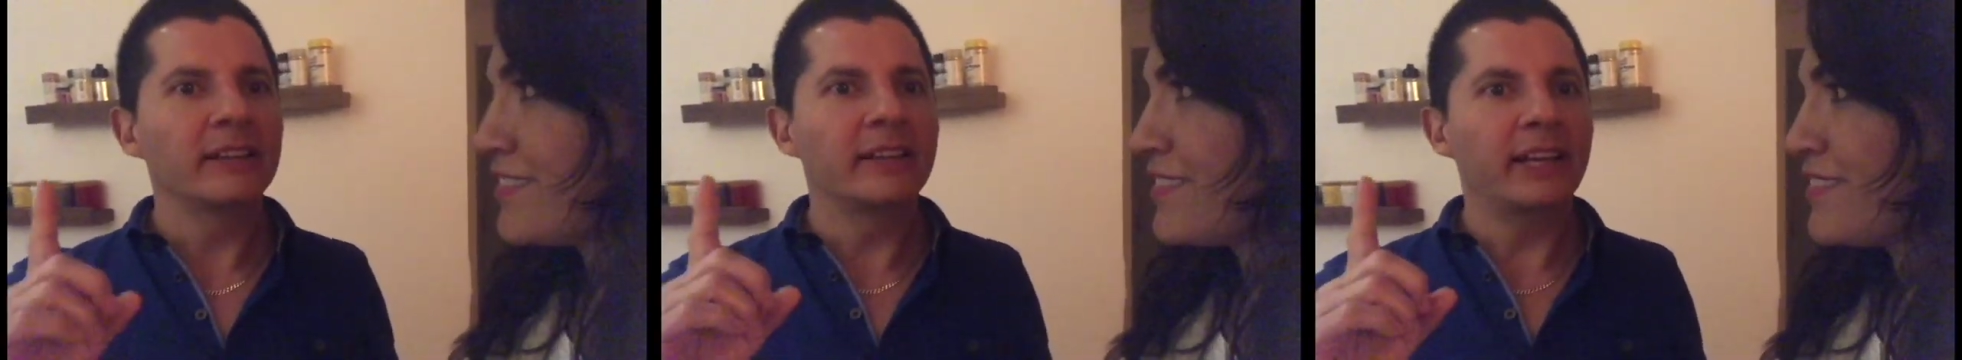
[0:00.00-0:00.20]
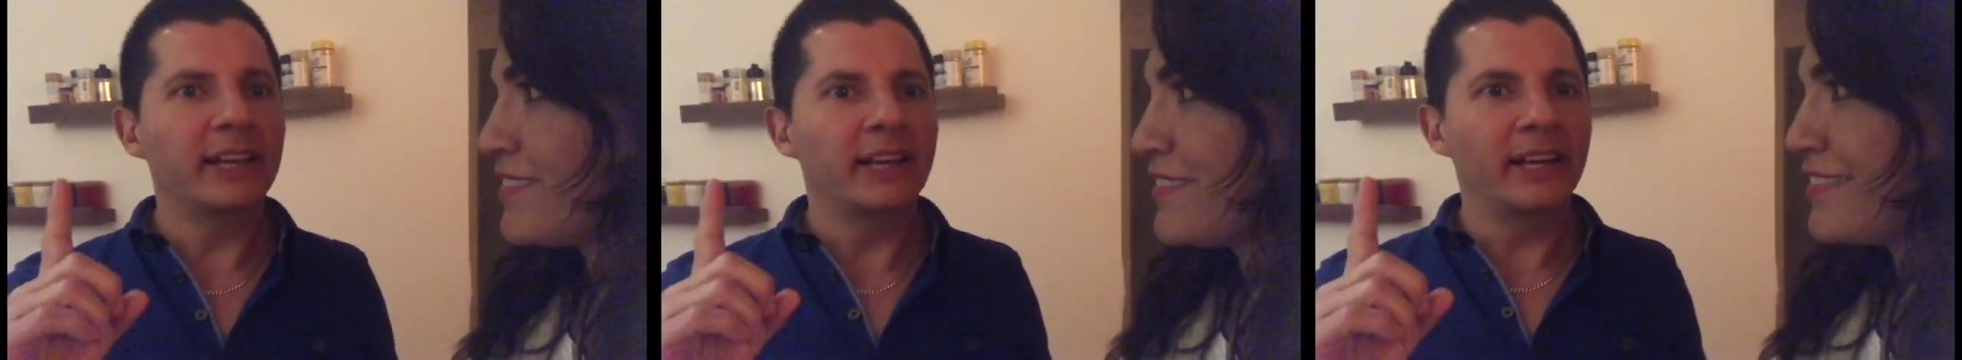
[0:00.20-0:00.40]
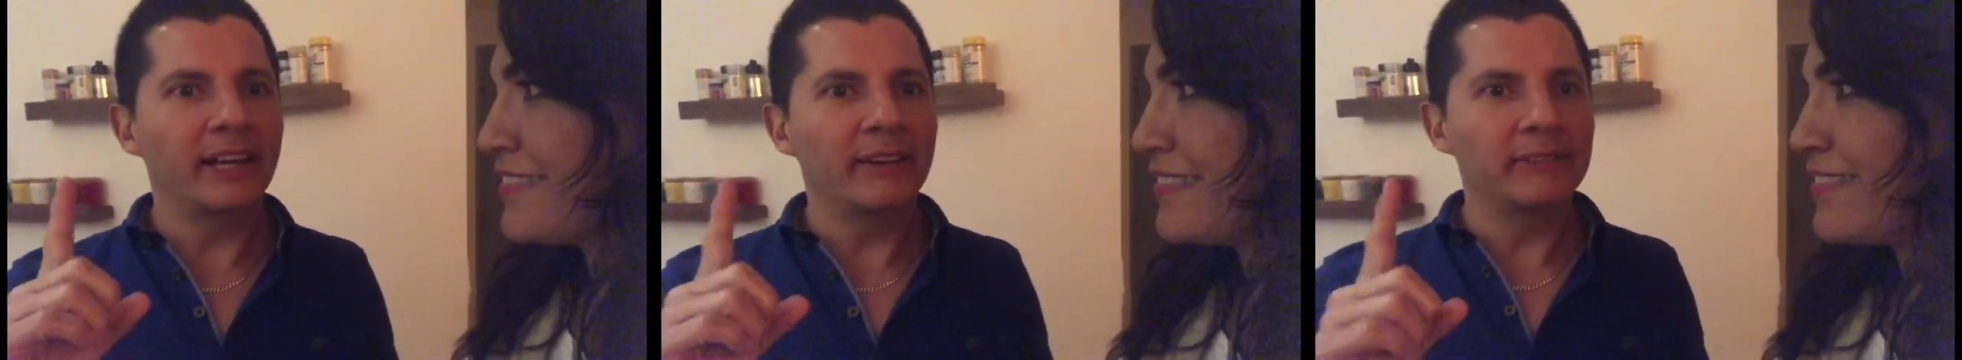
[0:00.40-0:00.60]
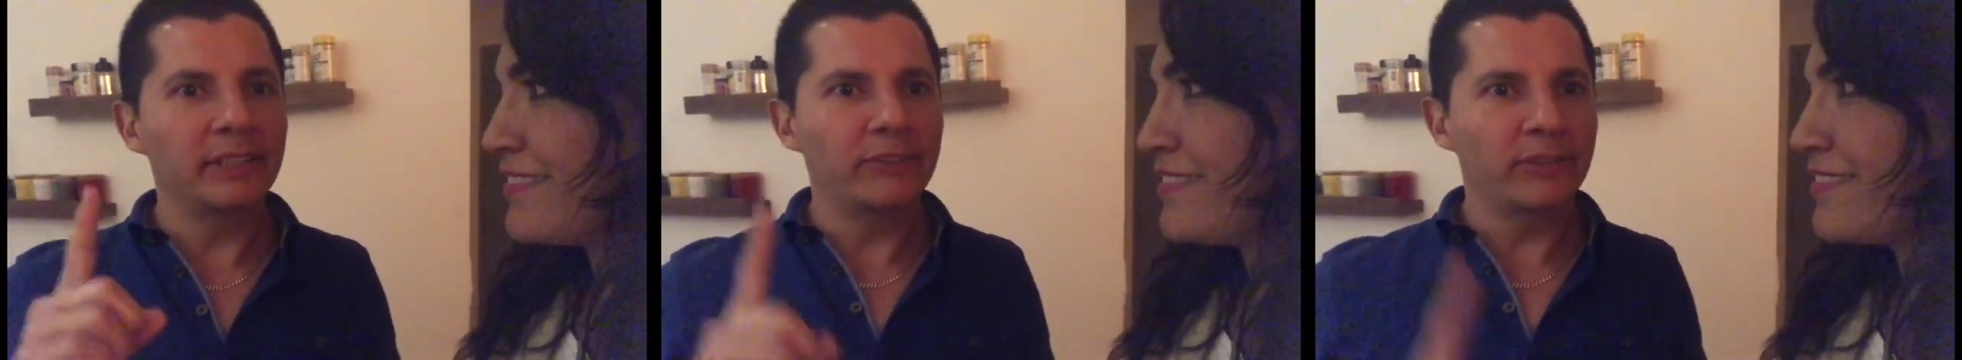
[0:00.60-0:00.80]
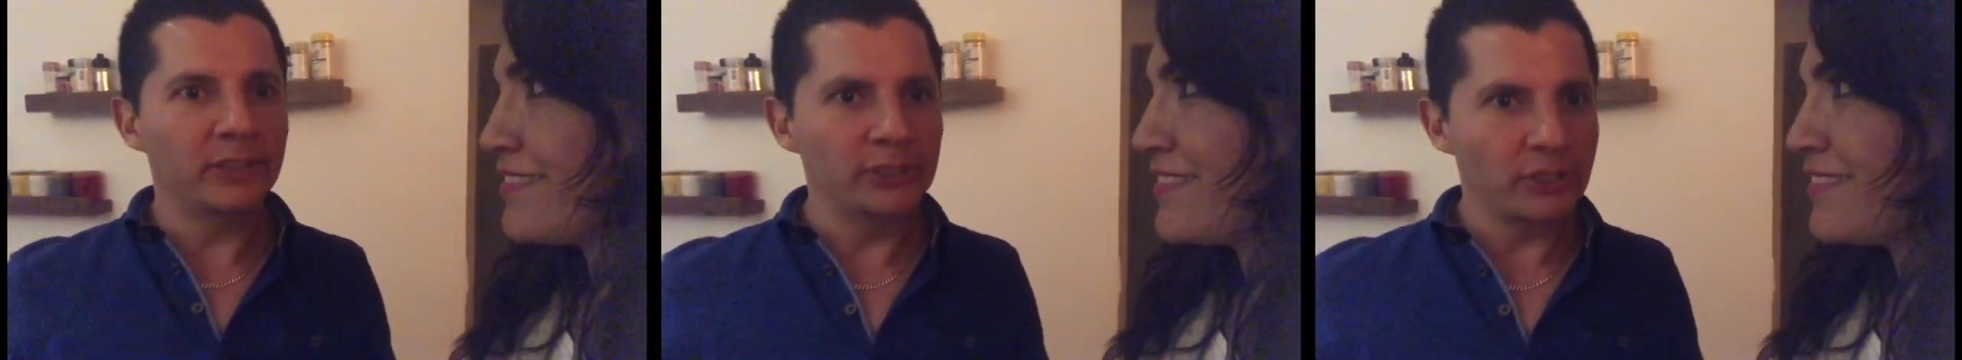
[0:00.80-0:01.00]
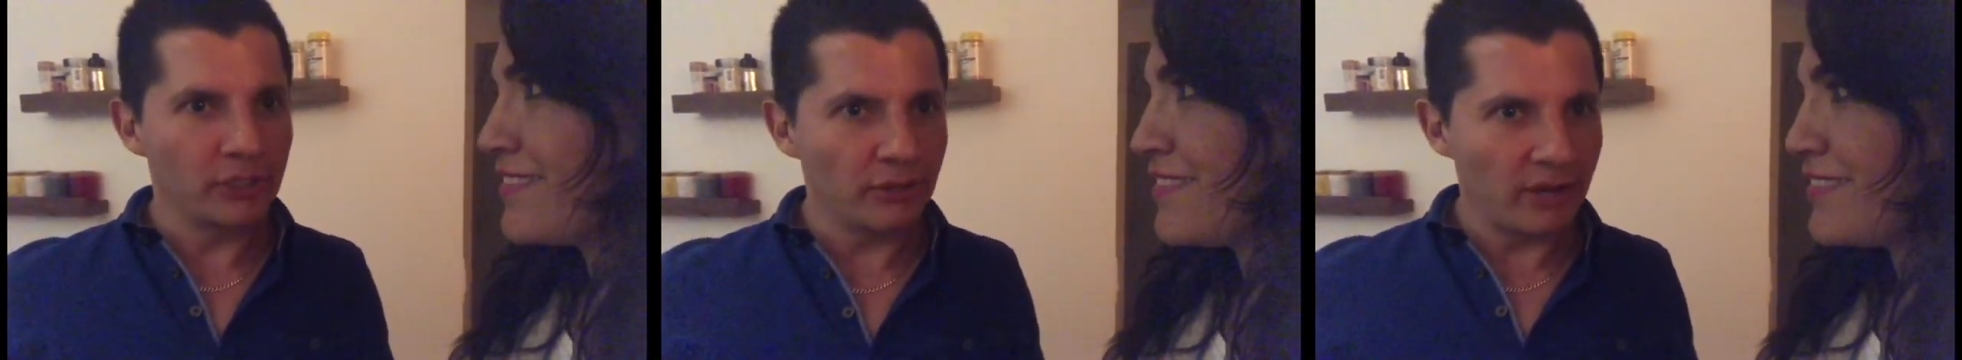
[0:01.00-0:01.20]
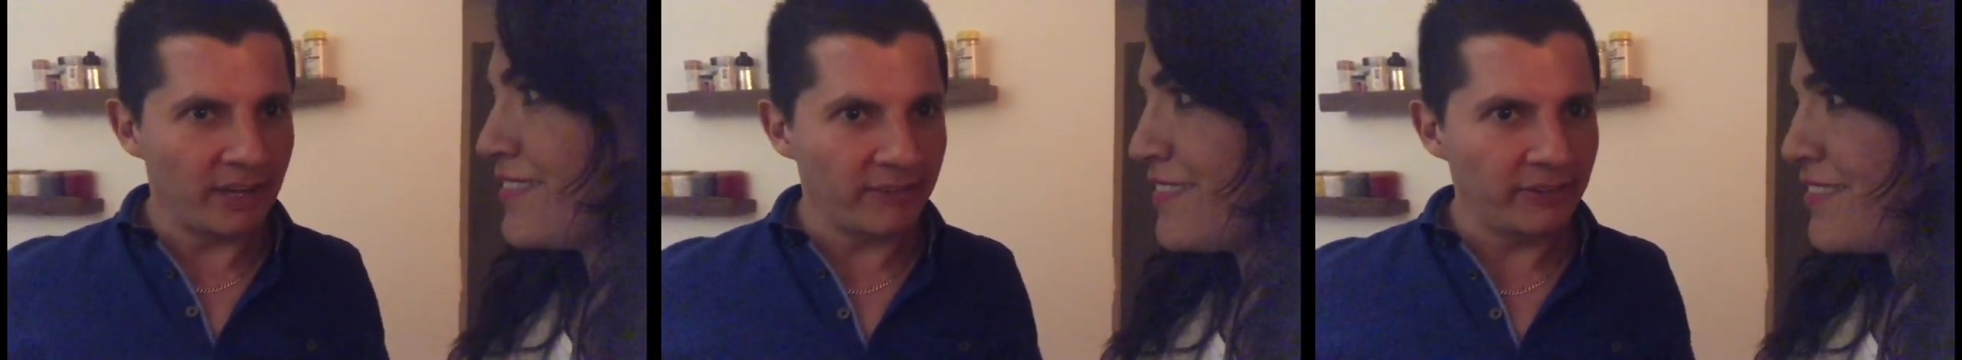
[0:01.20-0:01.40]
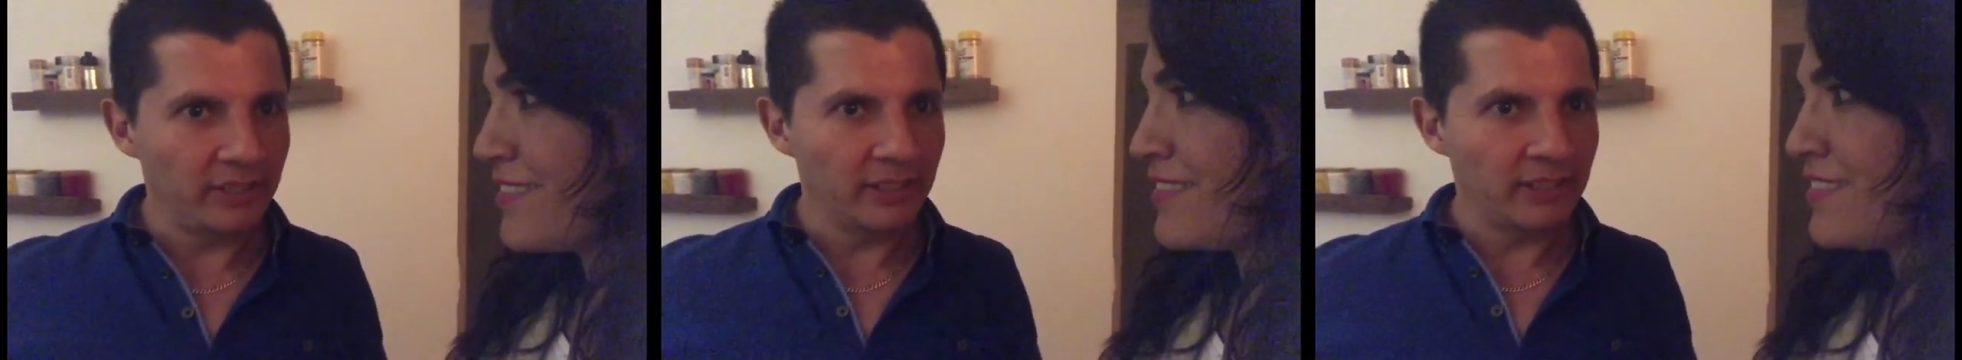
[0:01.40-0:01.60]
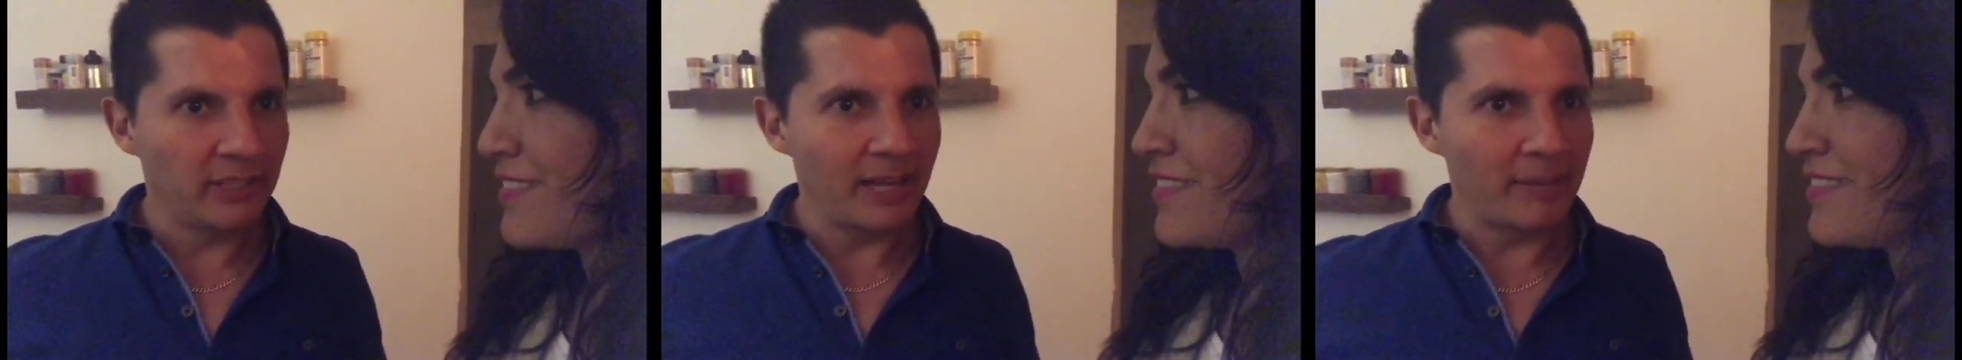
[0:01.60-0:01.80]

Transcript: They have different geographic